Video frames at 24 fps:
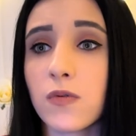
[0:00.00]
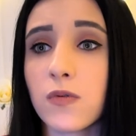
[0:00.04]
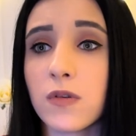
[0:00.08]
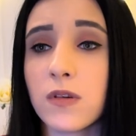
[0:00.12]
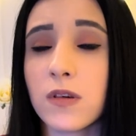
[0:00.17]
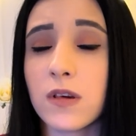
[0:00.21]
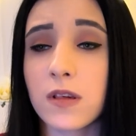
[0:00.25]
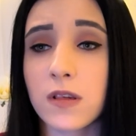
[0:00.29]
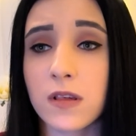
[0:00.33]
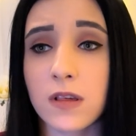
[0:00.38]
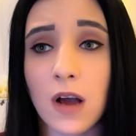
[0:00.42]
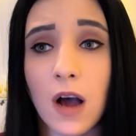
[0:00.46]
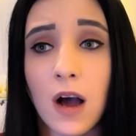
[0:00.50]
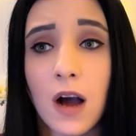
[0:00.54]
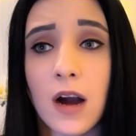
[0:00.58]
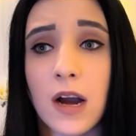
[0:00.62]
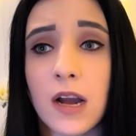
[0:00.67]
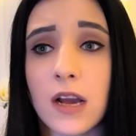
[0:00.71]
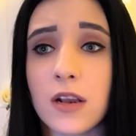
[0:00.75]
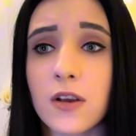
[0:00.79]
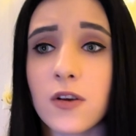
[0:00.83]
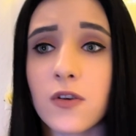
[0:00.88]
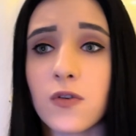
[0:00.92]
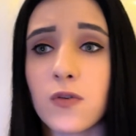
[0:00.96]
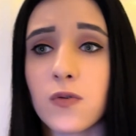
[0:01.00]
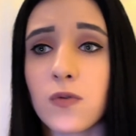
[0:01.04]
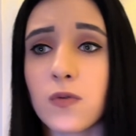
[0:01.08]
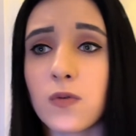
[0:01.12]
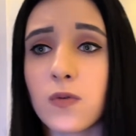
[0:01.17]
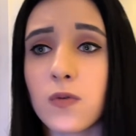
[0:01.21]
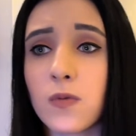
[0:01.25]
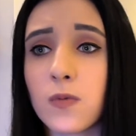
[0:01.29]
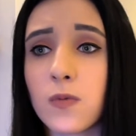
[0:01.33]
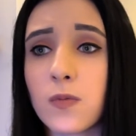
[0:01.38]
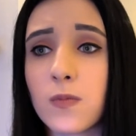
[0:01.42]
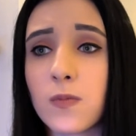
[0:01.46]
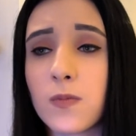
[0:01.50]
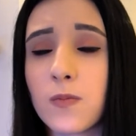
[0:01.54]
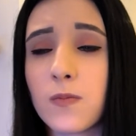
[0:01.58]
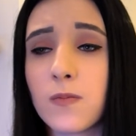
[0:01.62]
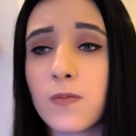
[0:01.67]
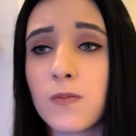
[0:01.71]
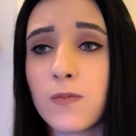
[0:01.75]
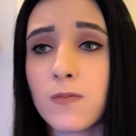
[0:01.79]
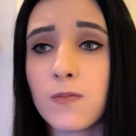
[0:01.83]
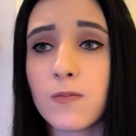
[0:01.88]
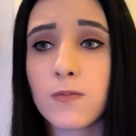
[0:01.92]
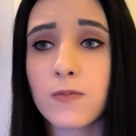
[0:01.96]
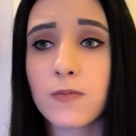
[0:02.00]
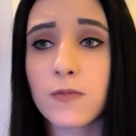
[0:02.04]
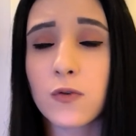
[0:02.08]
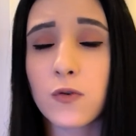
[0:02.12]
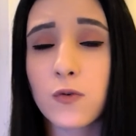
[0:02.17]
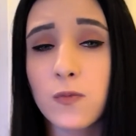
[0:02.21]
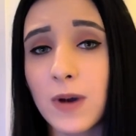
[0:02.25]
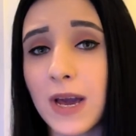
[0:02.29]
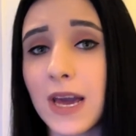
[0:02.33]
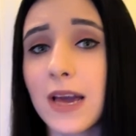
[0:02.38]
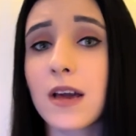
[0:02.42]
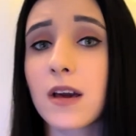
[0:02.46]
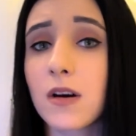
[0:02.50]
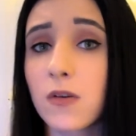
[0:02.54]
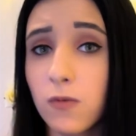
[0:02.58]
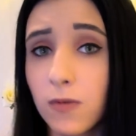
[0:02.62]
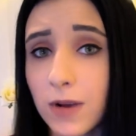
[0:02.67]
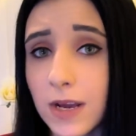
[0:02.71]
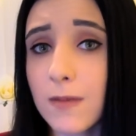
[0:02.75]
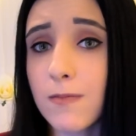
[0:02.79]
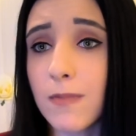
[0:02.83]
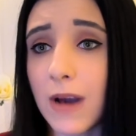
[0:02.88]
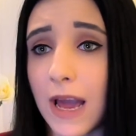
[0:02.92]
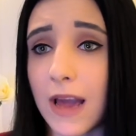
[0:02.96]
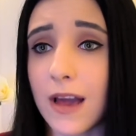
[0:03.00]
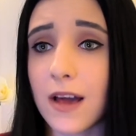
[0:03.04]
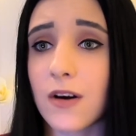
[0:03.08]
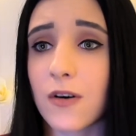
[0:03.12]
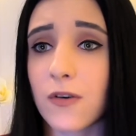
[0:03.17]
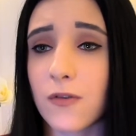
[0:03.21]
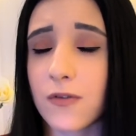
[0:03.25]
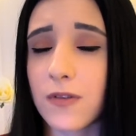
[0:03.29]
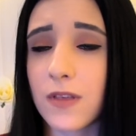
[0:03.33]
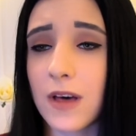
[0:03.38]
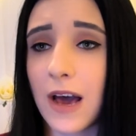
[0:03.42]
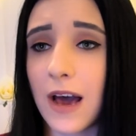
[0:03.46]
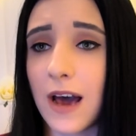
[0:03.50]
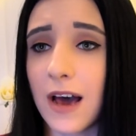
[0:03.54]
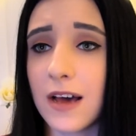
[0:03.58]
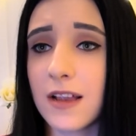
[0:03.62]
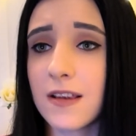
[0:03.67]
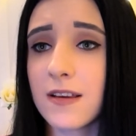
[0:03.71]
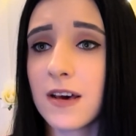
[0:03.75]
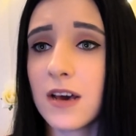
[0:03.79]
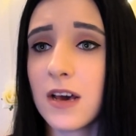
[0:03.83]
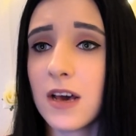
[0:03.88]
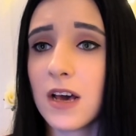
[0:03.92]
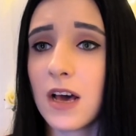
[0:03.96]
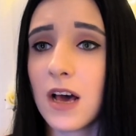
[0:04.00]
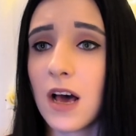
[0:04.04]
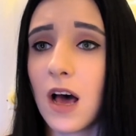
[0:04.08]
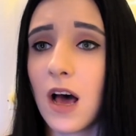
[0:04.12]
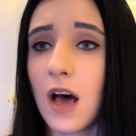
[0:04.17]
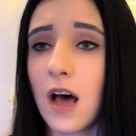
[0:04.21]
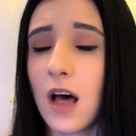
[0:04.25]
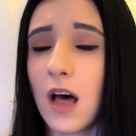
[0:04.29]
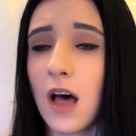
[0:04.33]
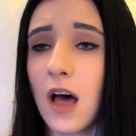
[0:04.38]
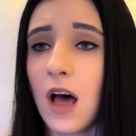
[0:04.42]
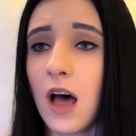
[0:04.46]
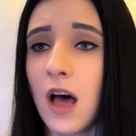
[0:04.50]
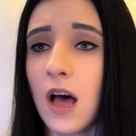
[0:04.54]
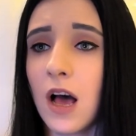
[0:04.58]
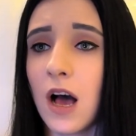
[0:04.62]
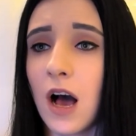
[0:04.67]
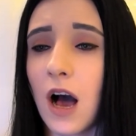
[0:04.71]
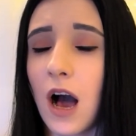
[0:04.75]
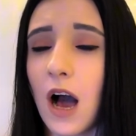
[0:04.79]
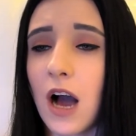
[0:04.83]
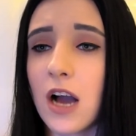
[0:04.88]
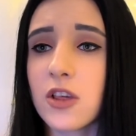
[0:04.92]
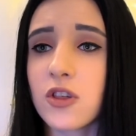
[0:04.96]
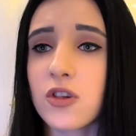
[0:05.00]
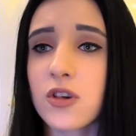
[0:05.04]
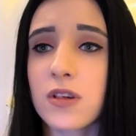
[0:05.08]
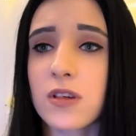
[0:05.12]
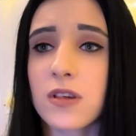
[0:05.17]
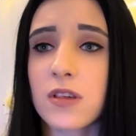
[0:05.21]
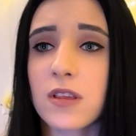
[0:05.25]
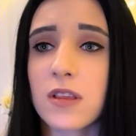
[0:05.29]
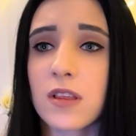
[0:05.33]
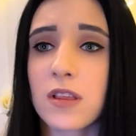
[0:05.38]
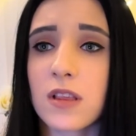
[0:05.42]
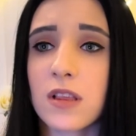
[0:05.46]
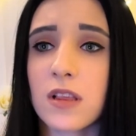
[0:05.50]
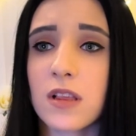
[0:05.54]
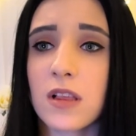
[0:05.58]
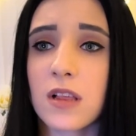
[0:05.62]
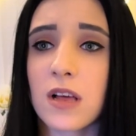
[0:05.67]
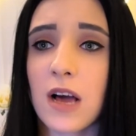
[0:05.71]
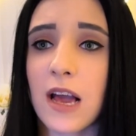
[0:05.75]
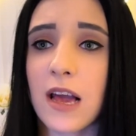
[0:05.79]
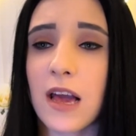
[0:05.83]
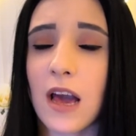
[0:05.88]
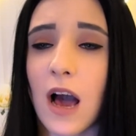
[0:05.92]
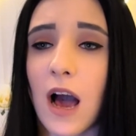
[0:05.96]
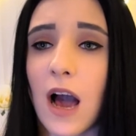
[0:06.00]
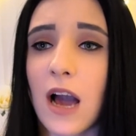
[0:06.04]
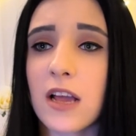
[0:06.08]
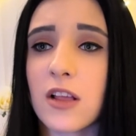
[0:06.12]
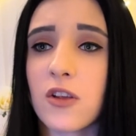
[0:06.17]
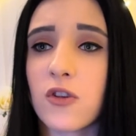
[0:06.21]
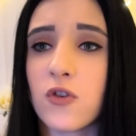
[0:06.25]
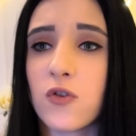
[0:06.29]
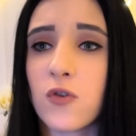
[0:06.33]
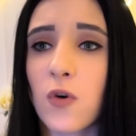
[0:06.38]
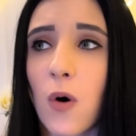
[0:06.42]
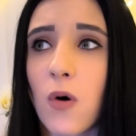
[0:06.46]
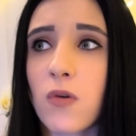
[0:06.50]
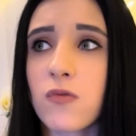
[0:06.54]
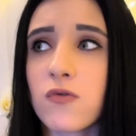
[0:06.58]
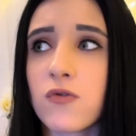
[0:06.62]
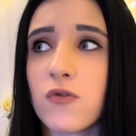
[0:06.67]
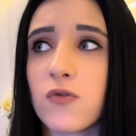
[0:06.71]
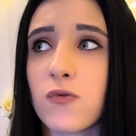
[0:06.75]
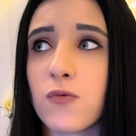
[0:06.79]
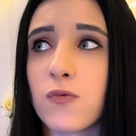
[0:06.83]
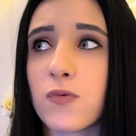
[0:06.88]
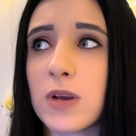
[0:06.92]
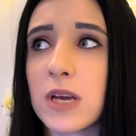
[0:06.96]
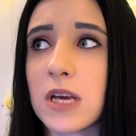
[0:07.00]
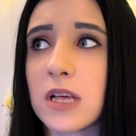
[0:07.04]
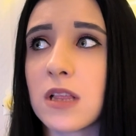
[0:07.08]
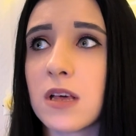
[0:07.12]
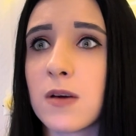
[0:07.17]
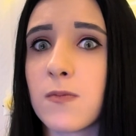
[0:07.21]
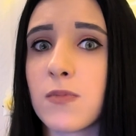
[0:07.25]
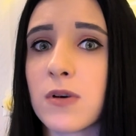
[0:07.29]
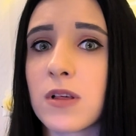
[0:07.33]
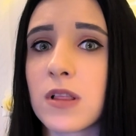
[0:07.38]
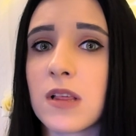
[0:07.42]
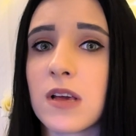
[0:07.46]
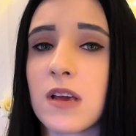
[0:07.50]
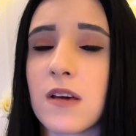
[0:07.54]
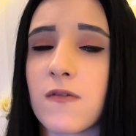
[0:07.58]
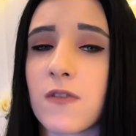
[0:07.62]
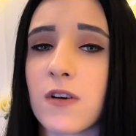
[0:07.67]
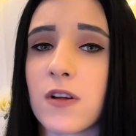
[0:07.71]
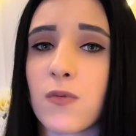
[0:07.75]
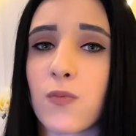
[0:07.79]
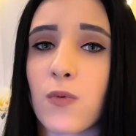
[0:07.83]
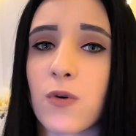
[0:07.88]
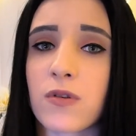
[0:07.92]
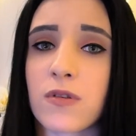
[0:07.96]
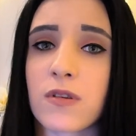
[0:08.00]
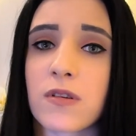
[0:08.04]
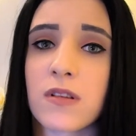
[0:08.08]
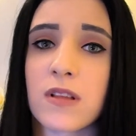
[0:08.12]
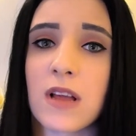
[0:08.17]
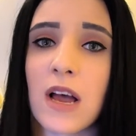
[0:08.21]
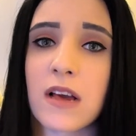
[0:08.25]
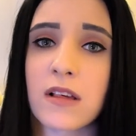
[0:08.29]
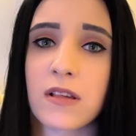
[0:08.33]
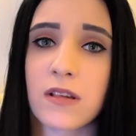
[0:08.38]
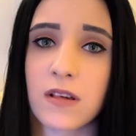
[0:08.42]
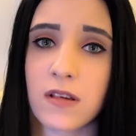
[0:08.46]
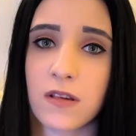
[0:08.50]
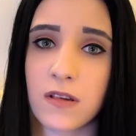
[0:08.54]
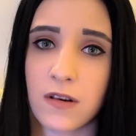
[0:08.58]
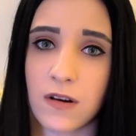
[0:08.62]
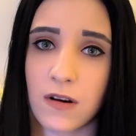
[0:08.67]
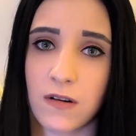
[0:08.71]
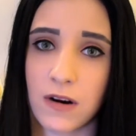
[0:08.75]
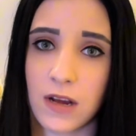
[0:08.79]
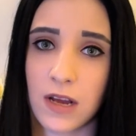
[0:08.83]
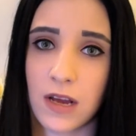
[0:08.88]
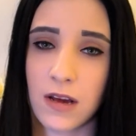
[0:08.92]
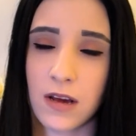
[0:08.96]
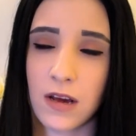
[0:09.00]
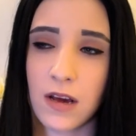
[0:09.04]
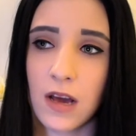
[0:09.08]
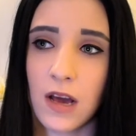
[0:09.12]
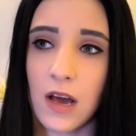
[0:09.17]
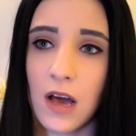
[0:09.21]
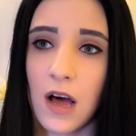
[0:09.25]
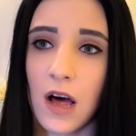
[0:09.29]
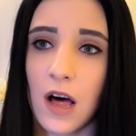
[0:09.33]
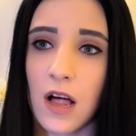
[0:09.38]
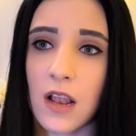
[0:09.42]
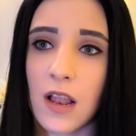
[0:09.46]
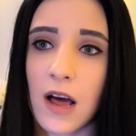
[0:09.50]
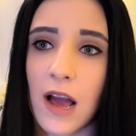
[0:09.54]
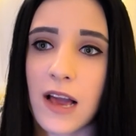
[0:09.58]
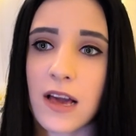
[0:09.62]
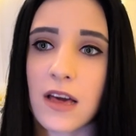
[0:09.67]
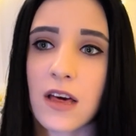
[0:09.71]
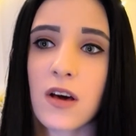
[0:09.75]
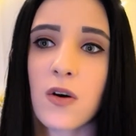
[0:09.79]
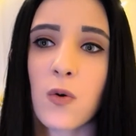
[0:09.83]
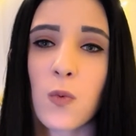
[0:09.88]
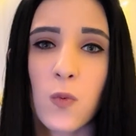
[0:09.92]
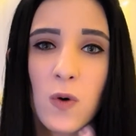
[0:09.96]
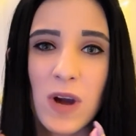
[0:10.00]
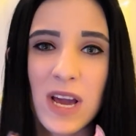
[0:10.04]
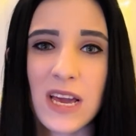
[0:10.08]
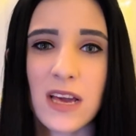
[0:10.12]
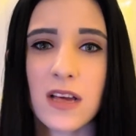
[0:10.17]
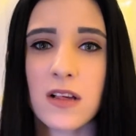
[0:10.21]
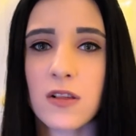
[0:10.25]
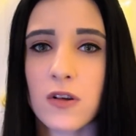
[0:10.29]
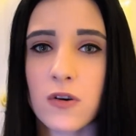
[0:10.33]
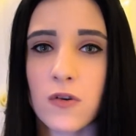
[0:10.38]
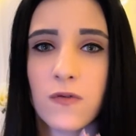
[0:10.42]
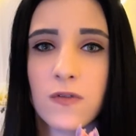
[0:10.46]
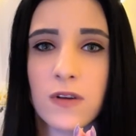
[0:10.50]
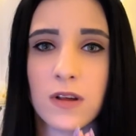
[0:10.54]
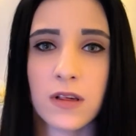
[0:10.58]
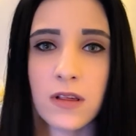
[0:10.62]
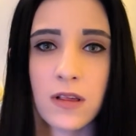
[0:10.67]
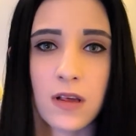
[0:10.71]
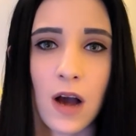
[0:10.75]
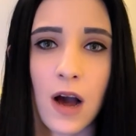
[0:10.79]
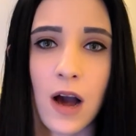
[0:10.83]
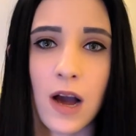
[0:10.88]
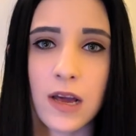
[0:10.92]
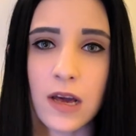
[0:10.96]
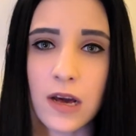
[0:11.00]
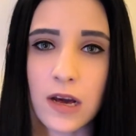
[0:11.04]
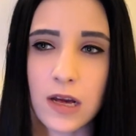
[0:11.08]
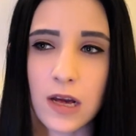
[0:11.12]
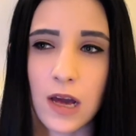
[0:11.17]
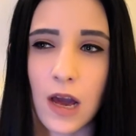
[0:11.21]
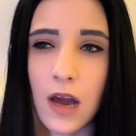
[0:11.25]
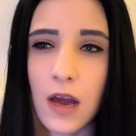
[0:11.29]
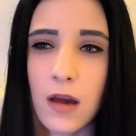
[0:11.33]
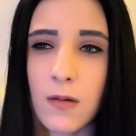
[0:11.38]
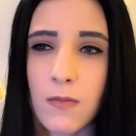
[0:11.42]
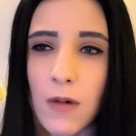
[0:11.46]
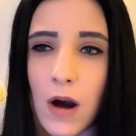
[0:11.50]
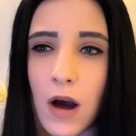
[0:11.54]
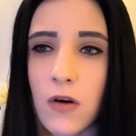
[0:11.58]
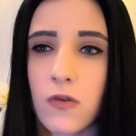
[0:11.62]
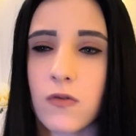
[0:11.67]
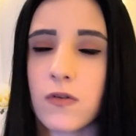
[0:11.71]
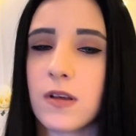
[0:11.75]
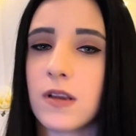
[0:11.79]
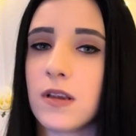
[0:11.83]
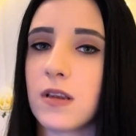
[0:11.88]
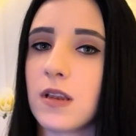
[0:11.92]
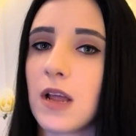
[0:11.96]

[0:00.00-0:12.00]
decide to make a remake of that, I don't really believe it was necessary. Like, Wings of Desire came out in